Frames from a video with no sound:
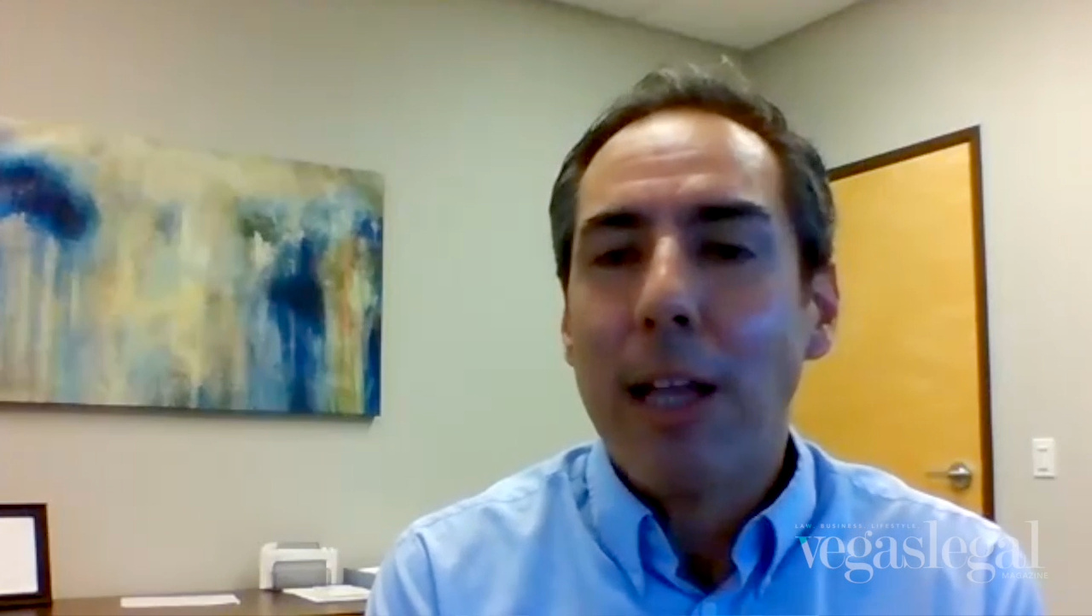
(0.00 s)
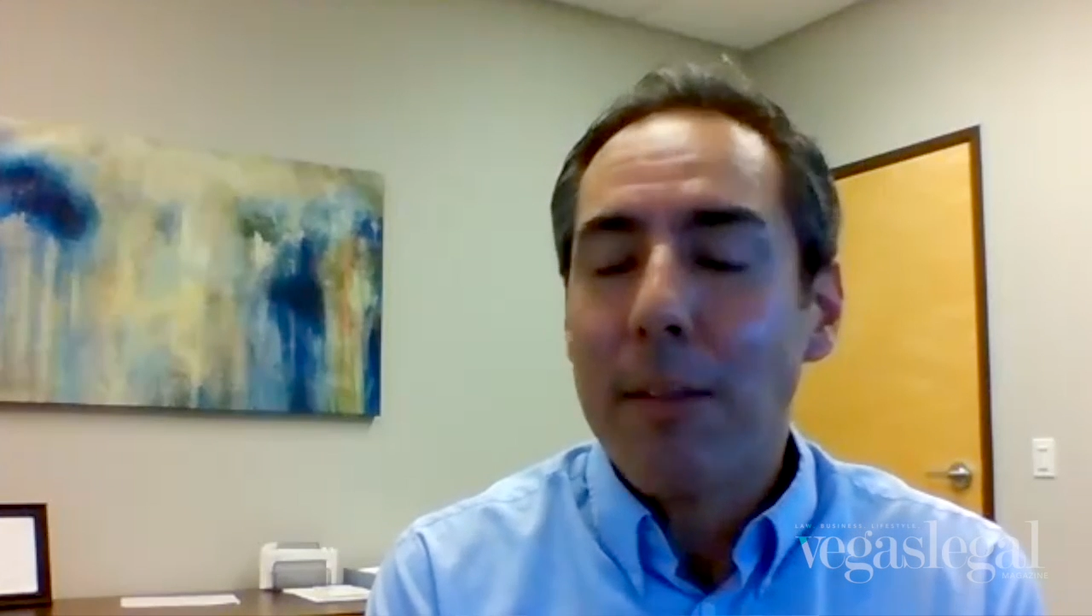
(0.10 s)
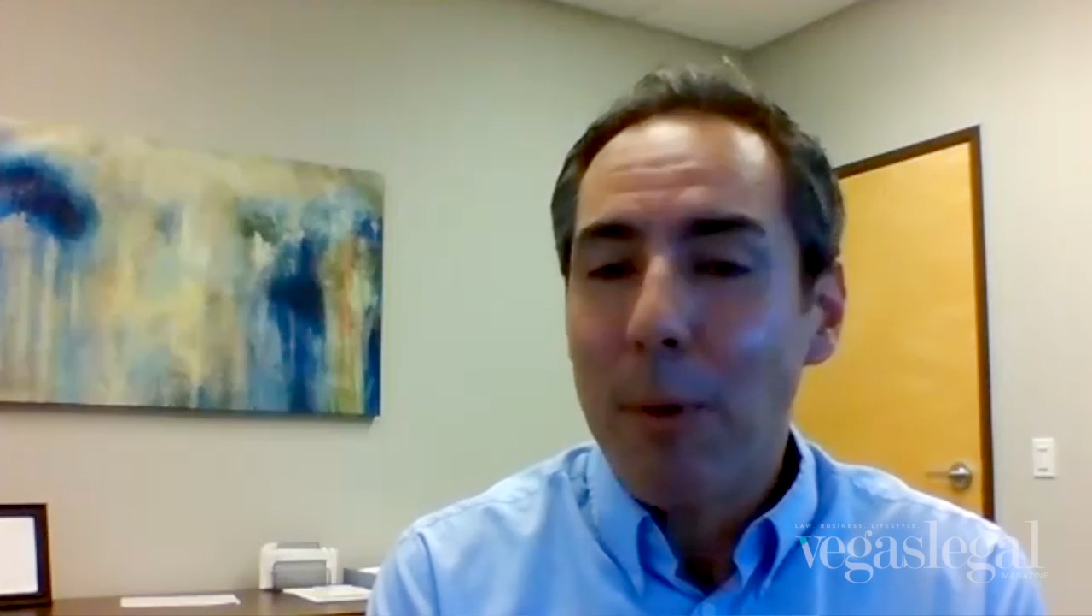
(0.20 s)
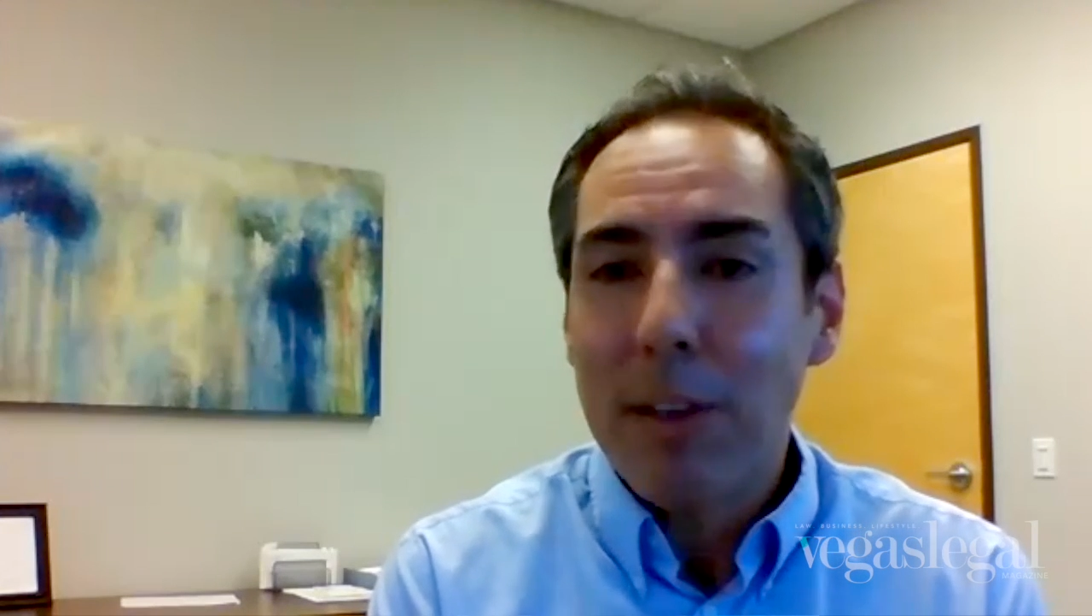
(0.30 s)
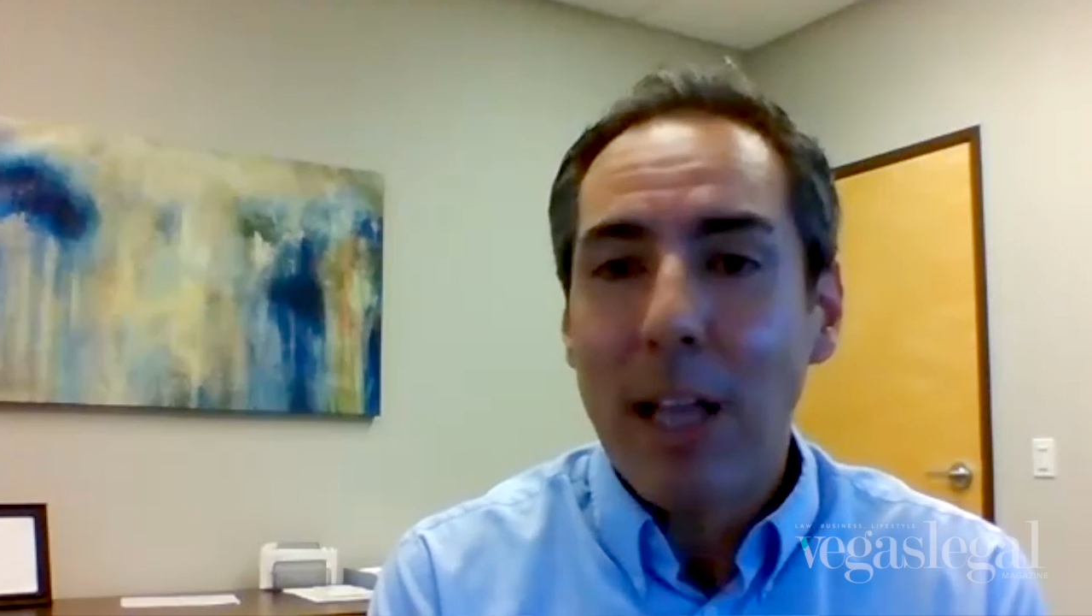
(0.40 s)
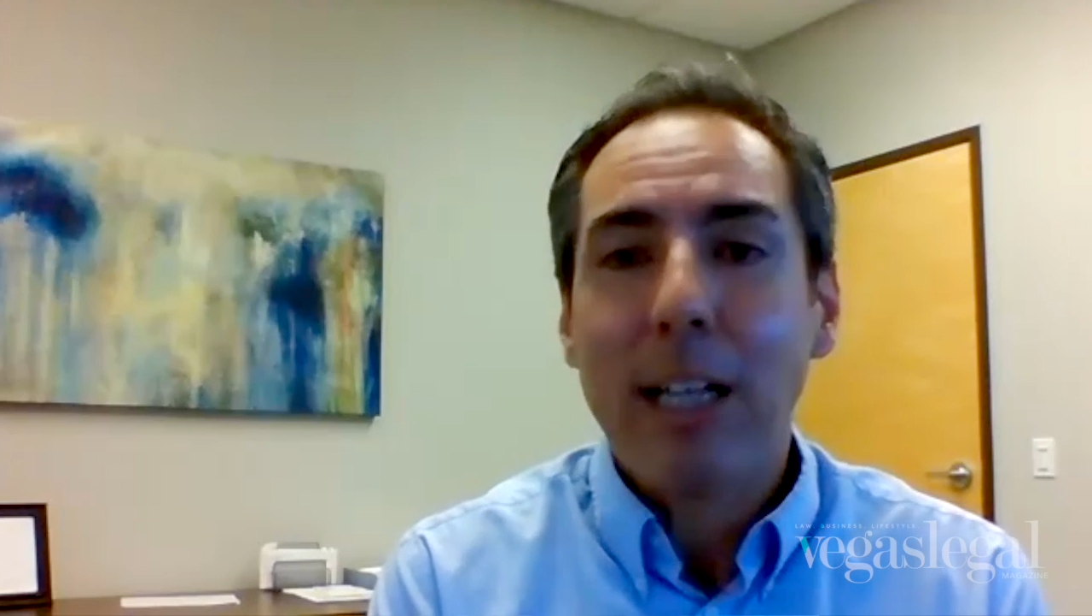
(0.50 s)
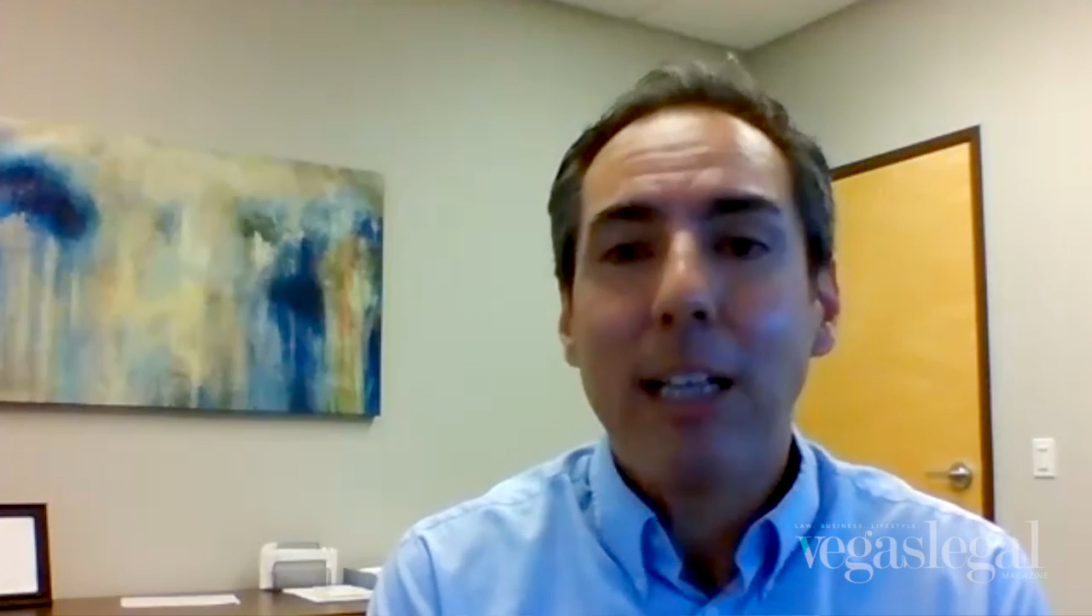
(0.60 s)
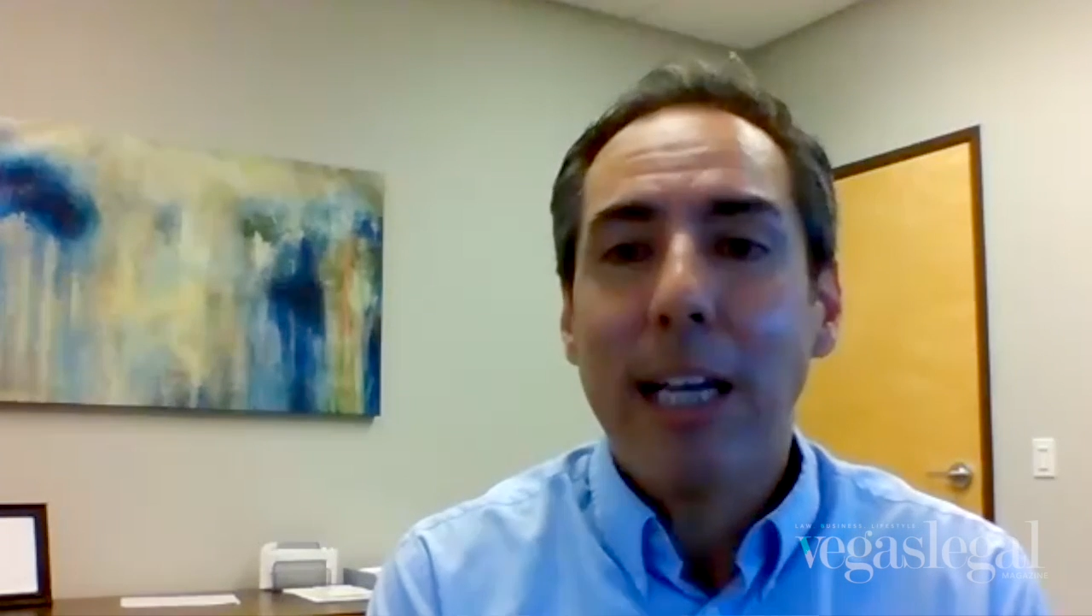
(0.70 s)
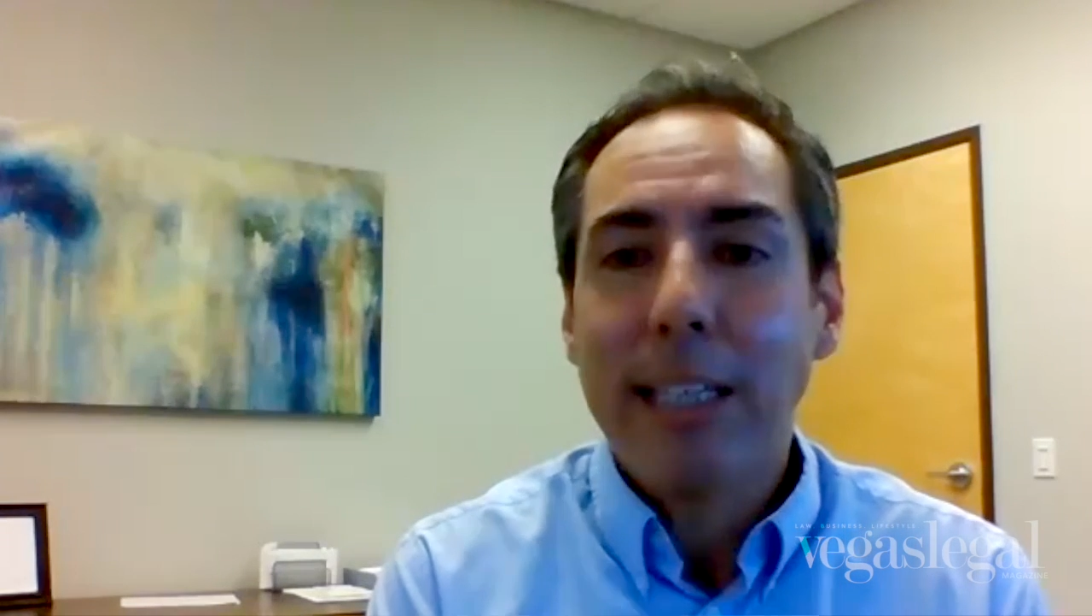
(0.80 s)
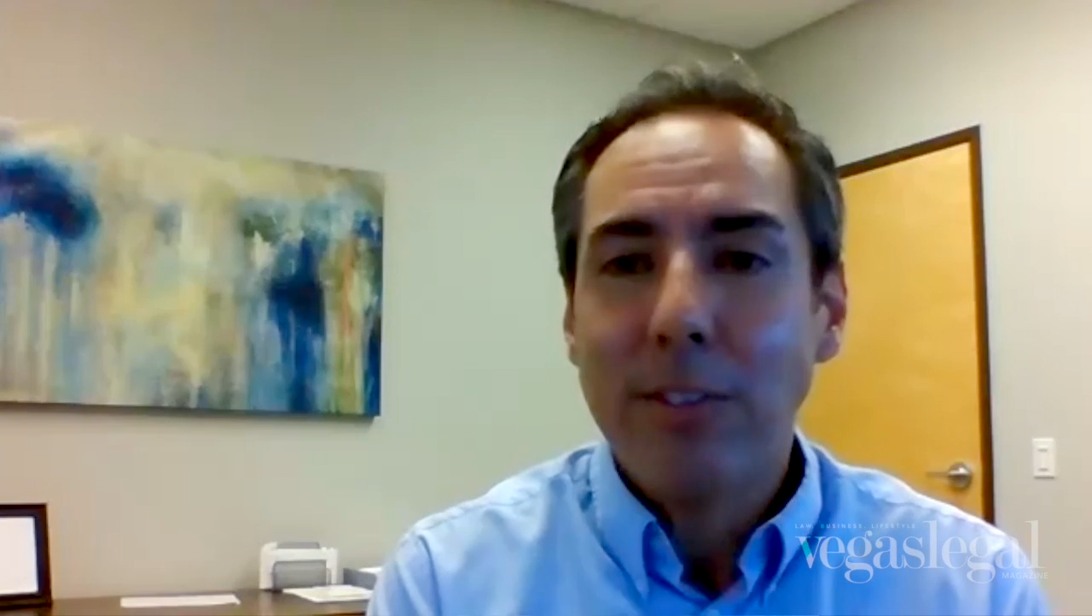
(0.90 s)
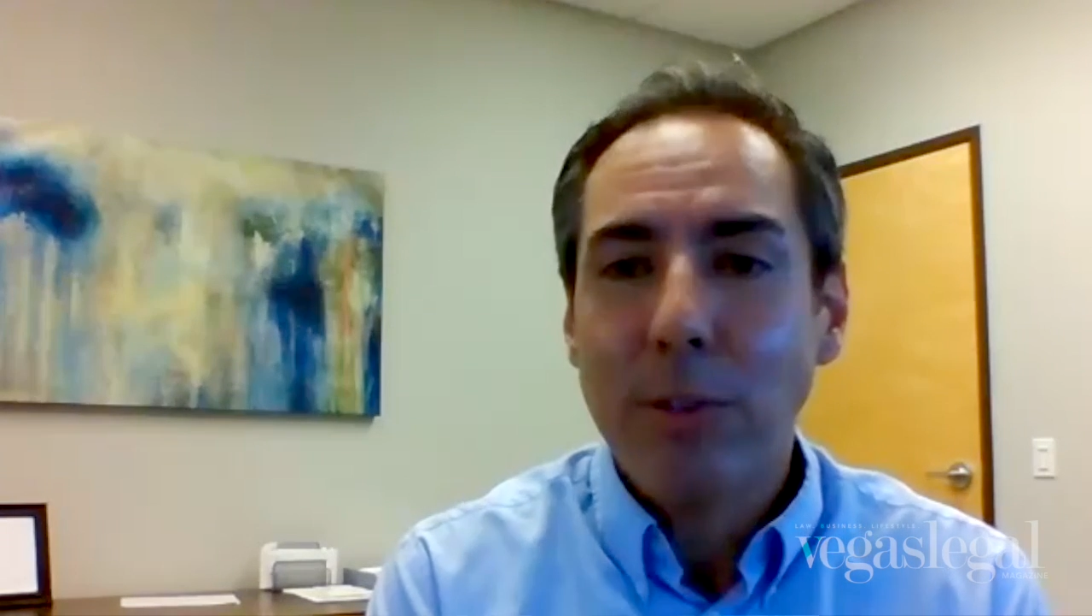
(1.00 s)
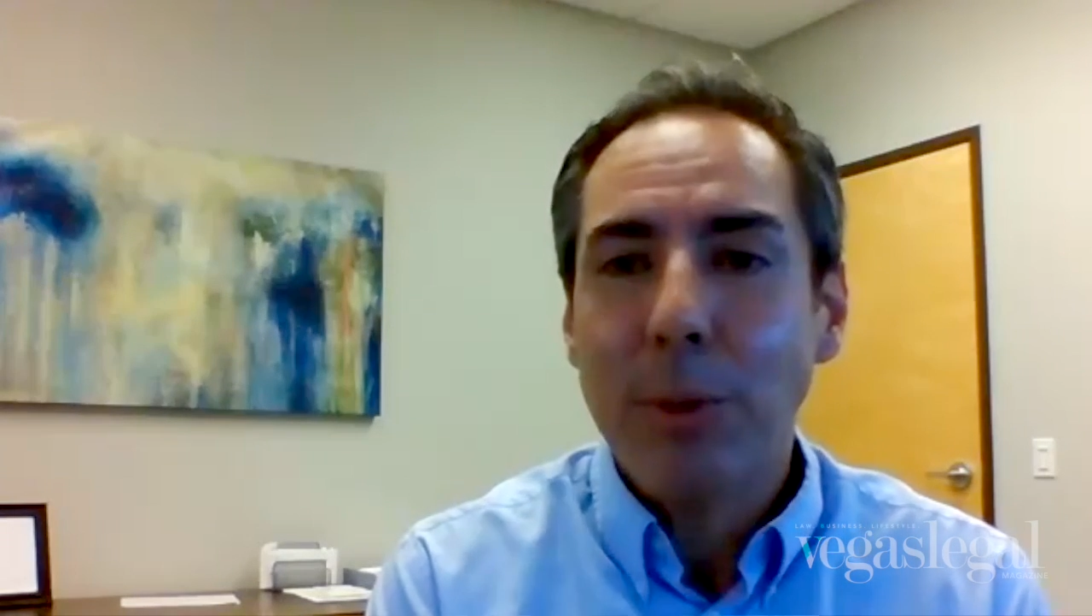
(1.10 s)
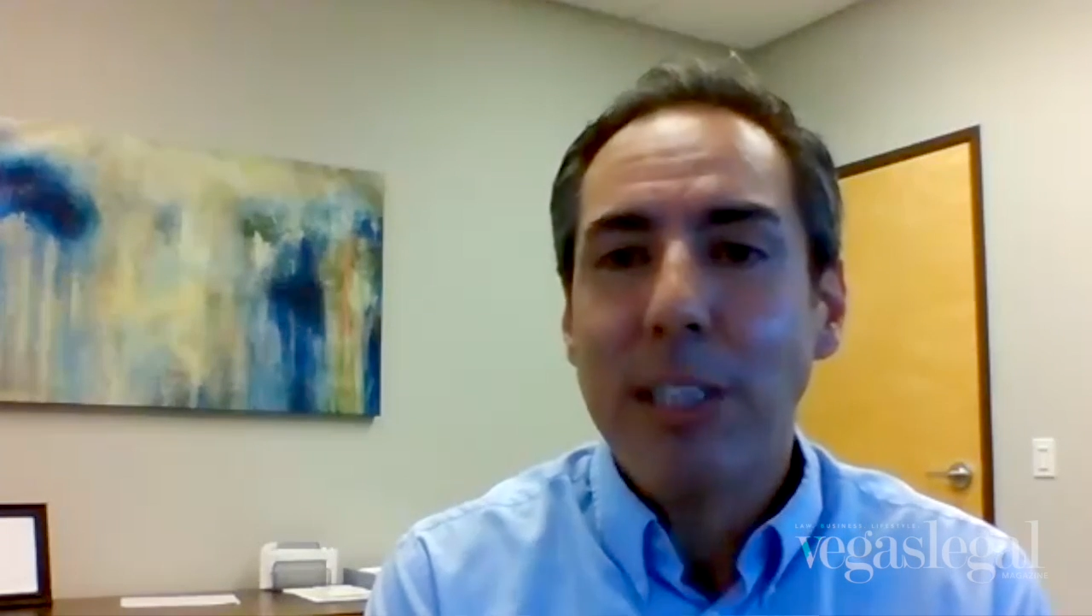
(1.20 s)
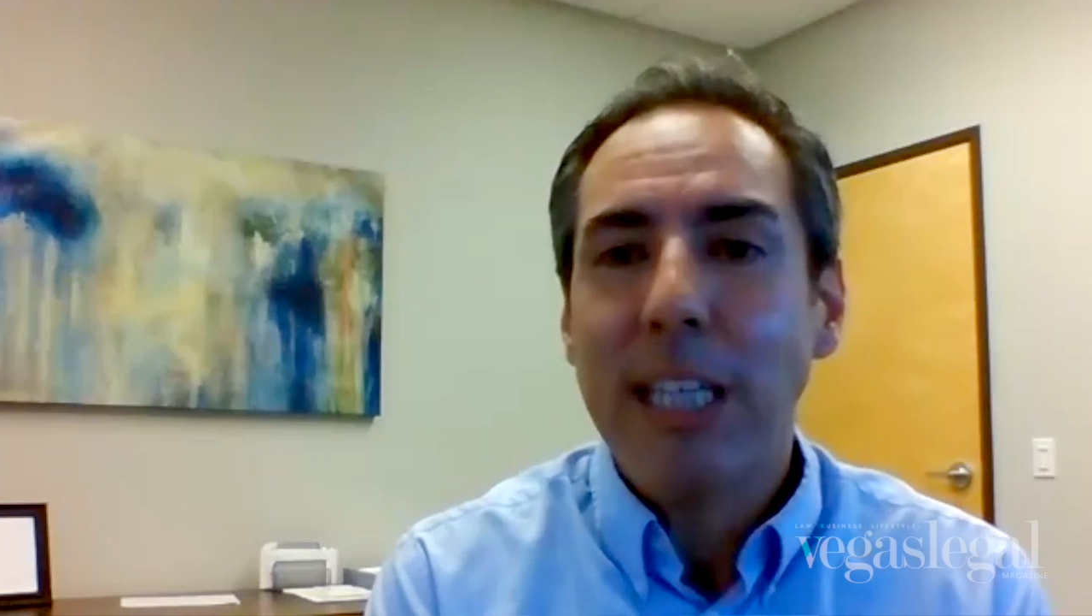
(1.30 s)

a lot of clients doing